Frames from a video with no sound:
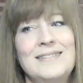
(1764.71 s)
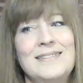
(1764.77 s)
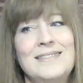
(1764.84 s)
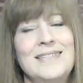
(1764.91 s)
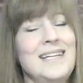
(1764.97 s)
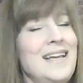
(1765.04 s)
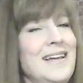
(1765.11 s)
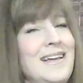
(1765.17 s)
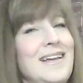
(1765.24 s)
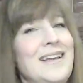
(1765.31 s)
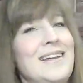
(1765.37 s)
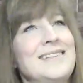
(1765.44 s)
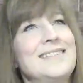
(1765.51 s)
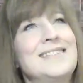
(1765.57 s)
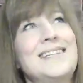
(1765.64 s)
to,
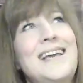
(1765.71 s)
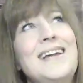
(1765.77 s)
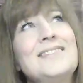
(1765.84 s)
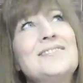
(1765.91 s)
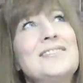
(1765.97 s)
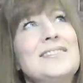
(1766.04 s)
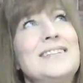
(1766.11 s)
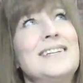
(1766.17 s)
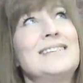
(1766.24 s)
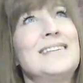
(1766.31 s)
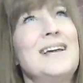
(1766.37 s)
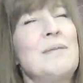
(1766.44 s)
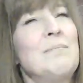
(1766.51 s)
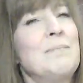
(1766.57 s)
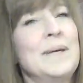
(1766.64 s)
to actually get
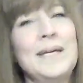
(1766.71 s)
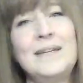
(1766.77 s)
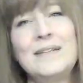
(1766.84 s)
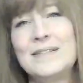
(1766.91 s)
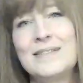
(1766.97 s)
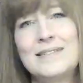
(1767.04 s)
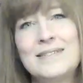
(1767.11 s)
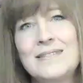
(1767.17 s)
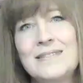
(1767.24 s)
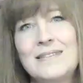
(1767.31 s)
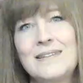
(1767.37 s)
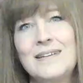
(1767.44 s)
that peace.